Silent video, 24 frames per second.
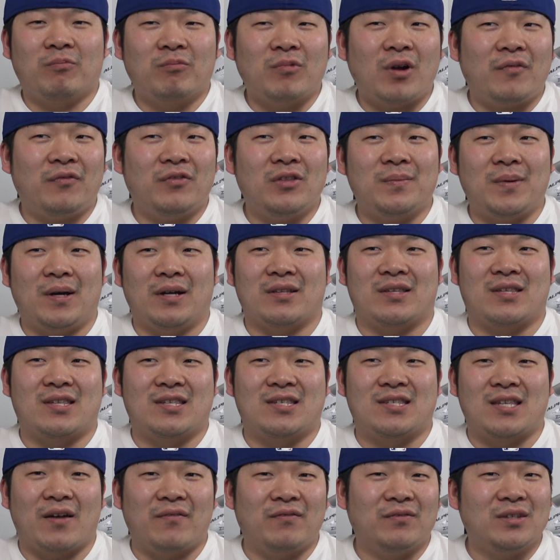roughly about
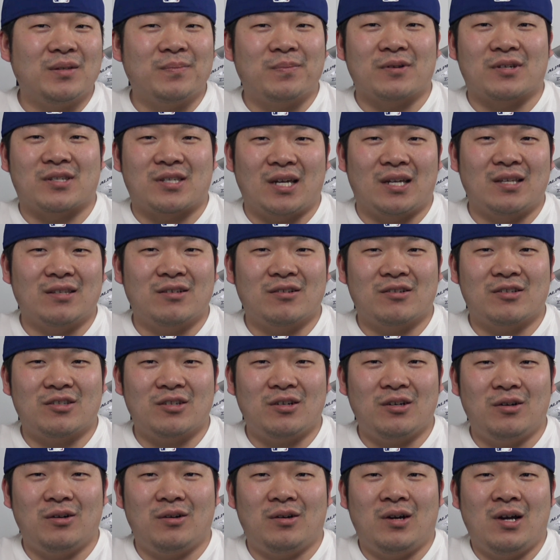70% or
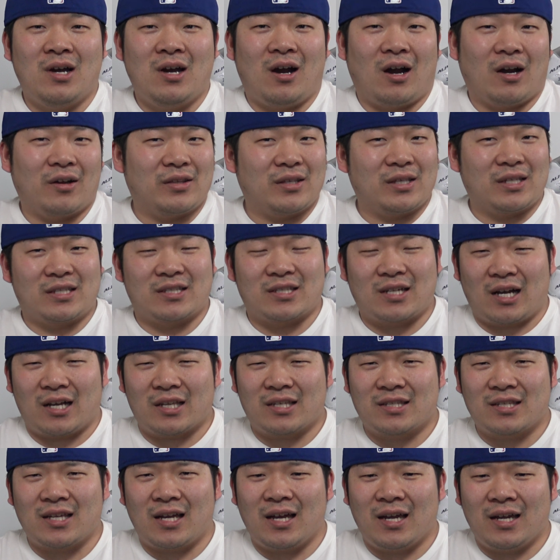so are the
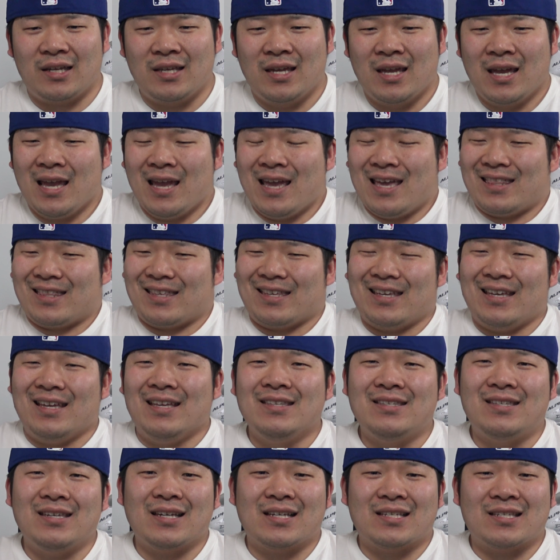exhaust side. The
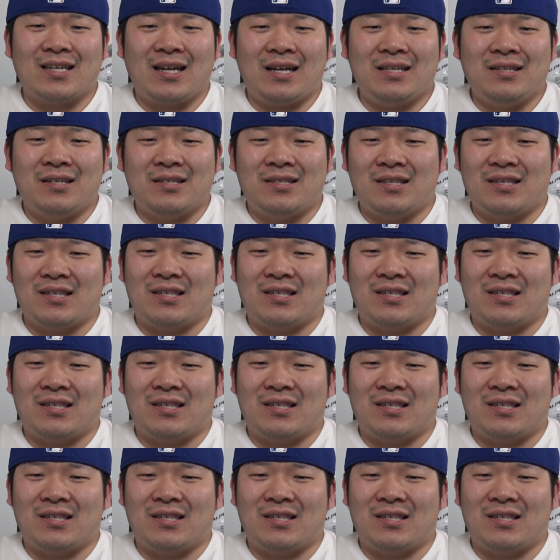intake side doesn't